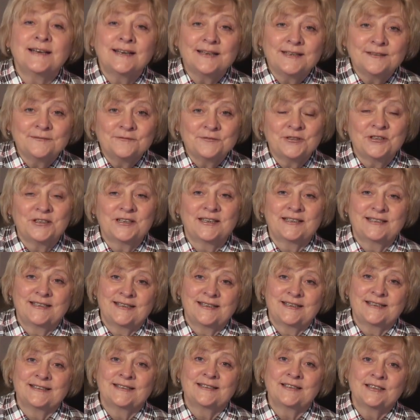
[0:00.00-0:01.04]
and get the
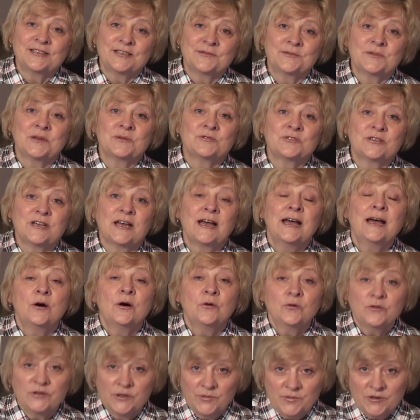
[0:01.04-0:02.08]
information how to
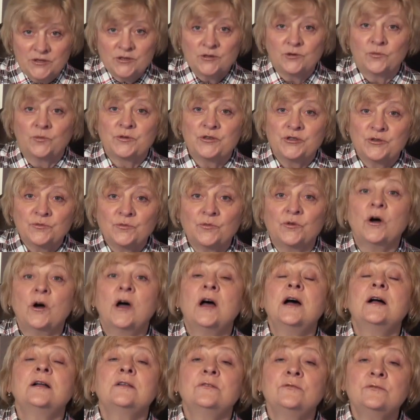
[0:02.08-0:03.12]
build just society
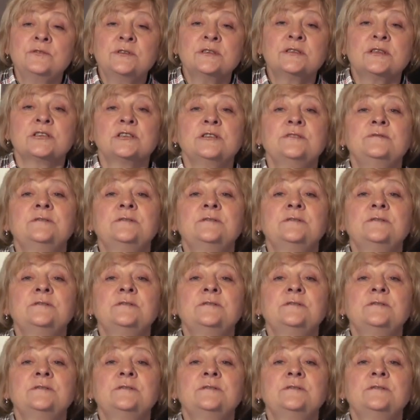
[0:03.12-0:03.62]
on the earth.